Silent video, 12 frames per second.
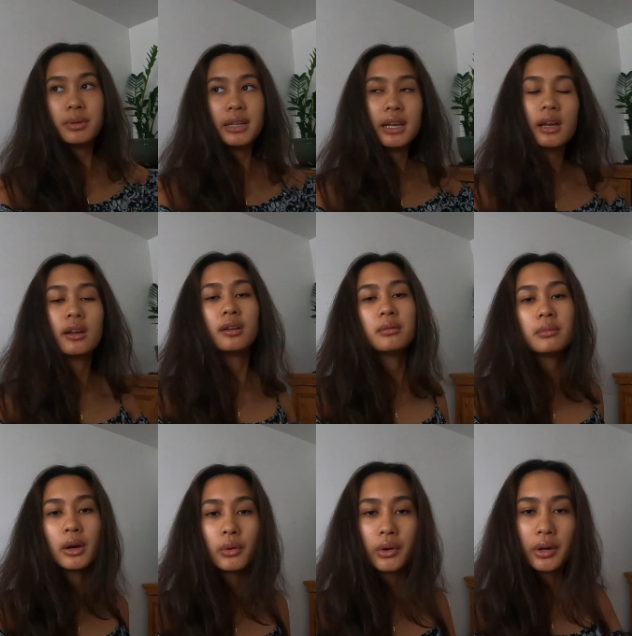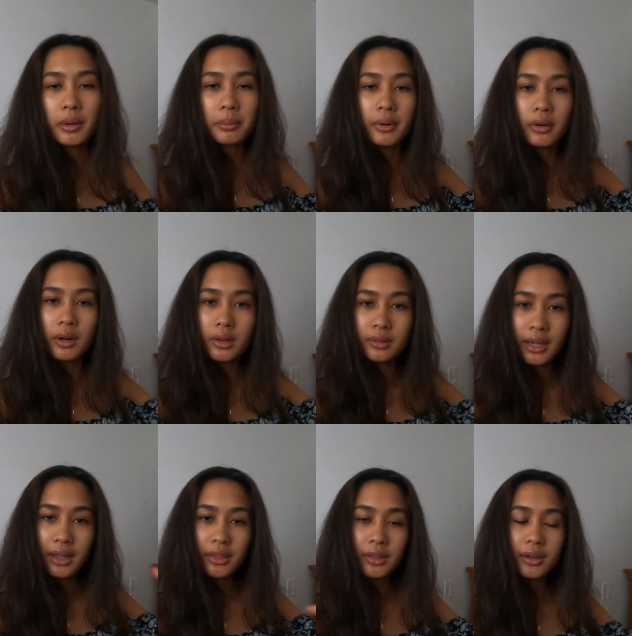p.m. I woke up around
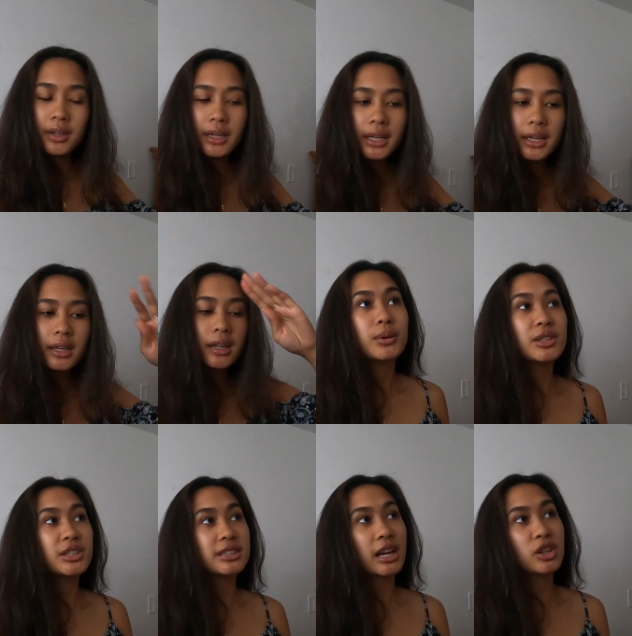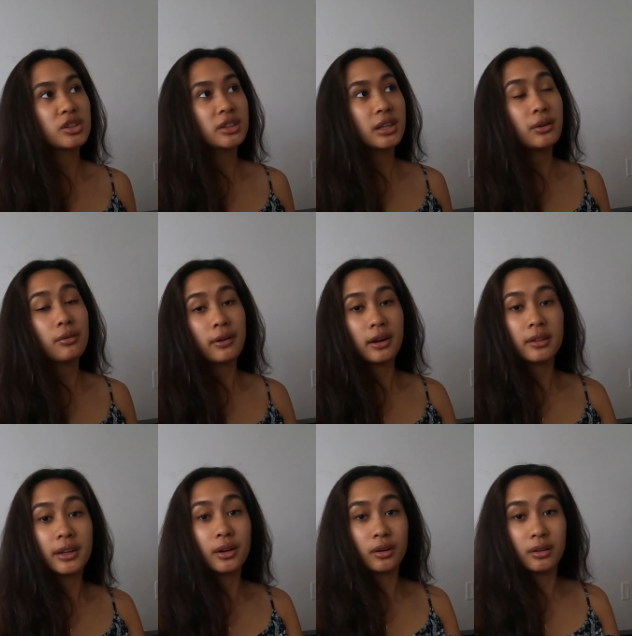9:30, which is actually
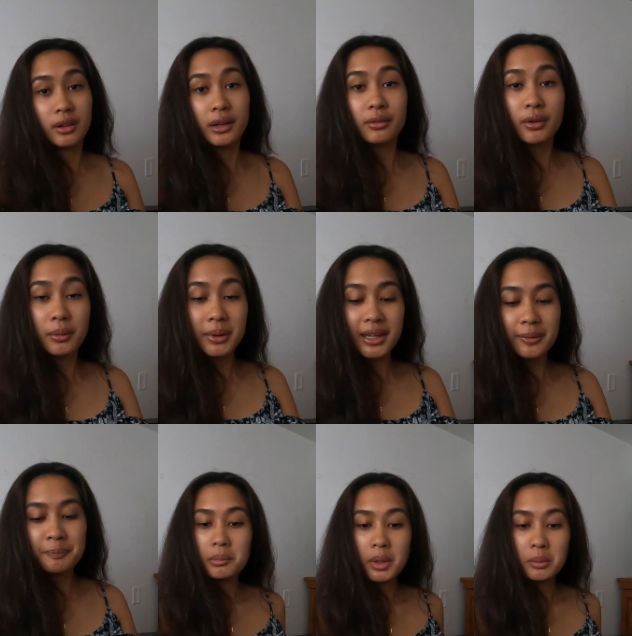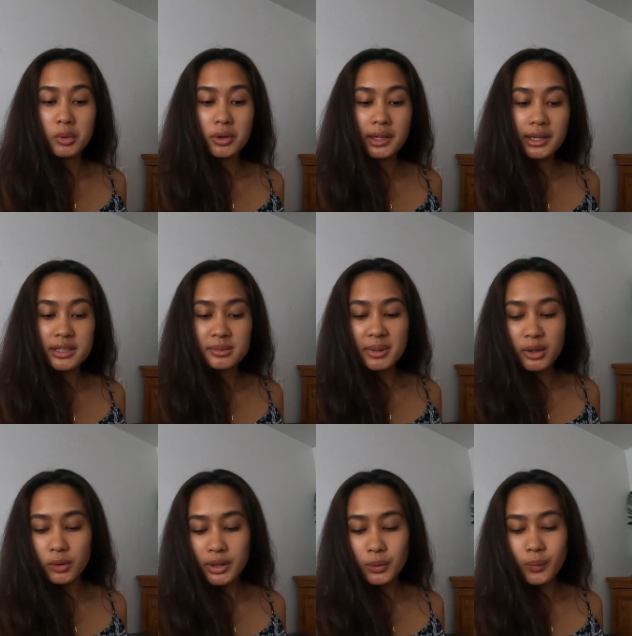fairly early for me. My morning has been
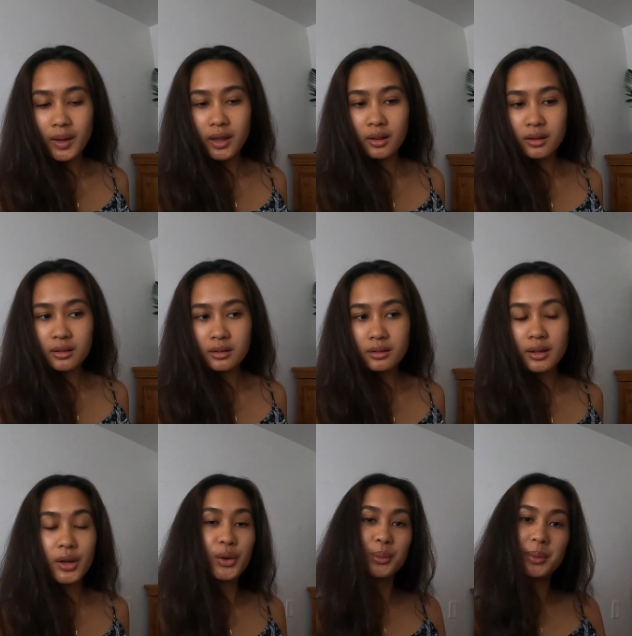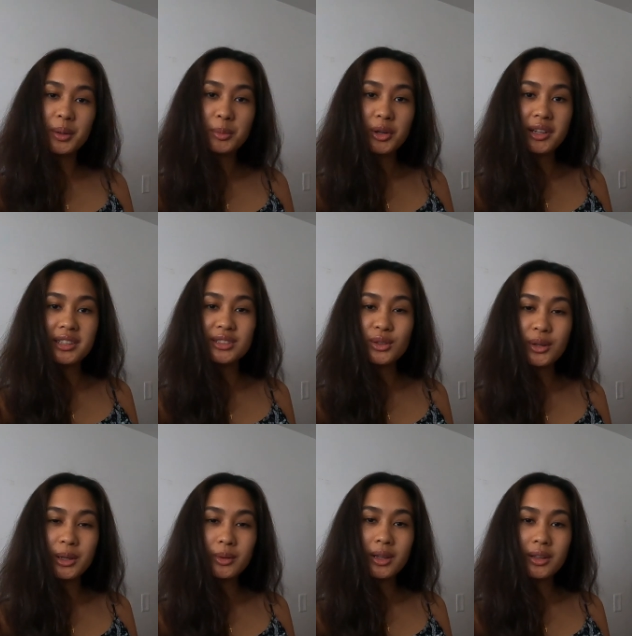going well. I hope your morning's
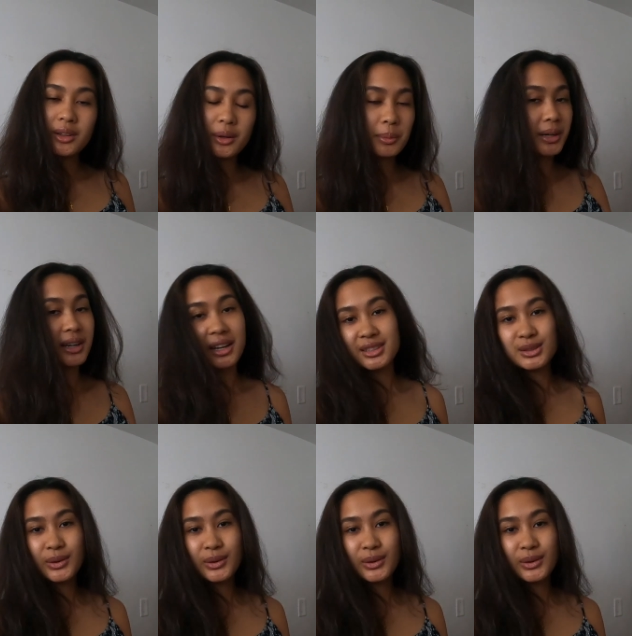going well. I hope your day is